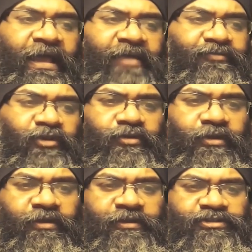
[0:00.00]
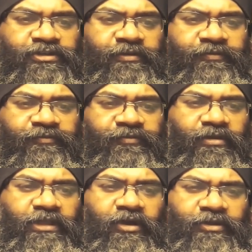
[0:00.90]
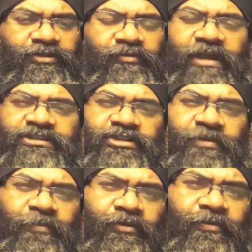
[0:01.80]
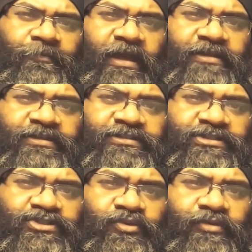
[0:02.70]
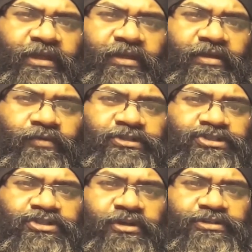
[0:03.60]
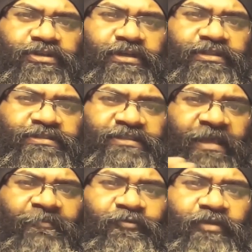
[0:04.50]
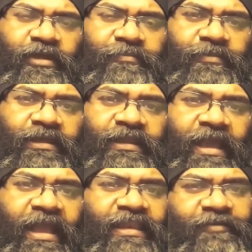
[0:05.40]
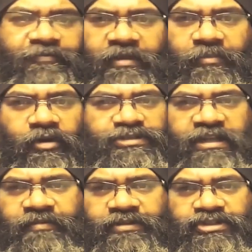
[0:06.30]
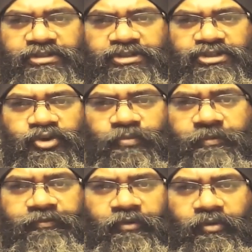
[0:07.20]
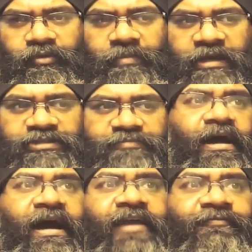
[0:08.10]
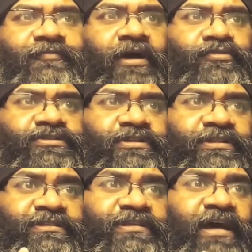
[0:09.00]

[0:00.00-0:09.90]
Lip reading: have no knowledge if the author writing the book and its story were shot in the same frame in any film or television show before, but I found this